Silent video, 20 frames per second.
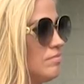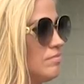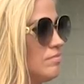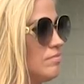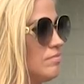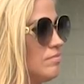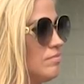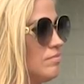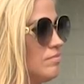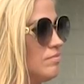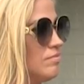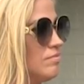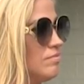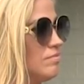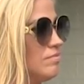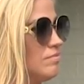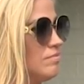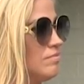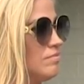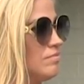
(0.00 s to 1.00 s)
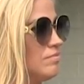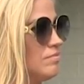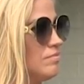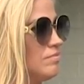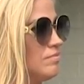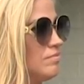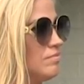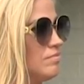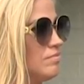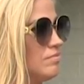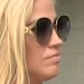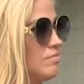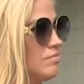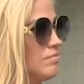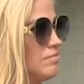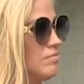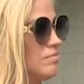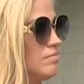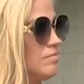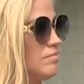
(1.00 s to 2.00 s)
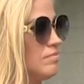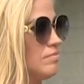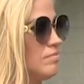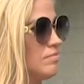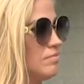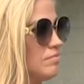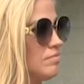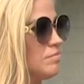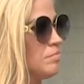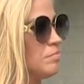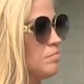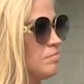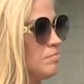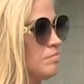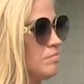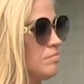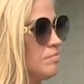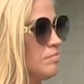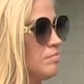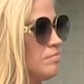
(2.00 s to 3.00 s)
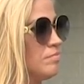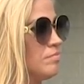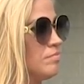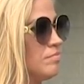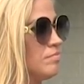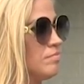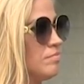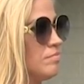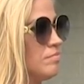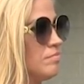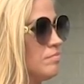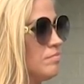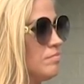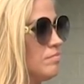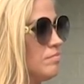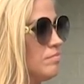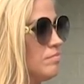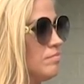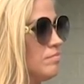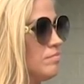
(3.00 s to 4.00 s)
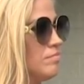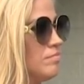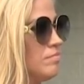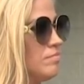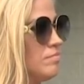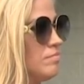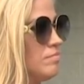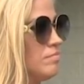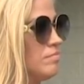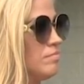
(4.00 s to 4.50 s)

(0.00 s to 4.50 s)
[no speech]